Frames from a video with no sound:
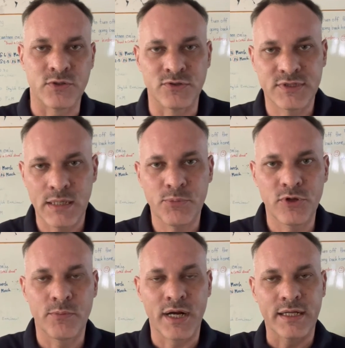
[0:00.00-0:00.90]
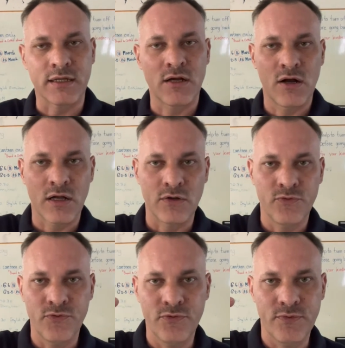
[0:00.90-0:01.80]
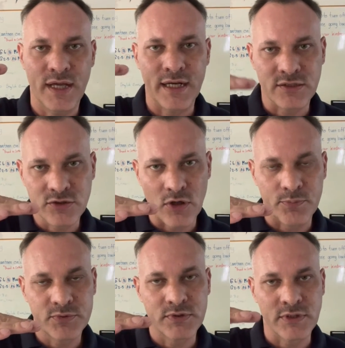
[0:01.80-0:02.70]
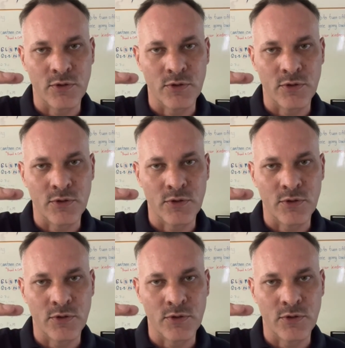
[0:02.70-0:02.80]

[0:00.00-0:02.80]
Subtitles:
So you step on the brake, the car goes and it stops.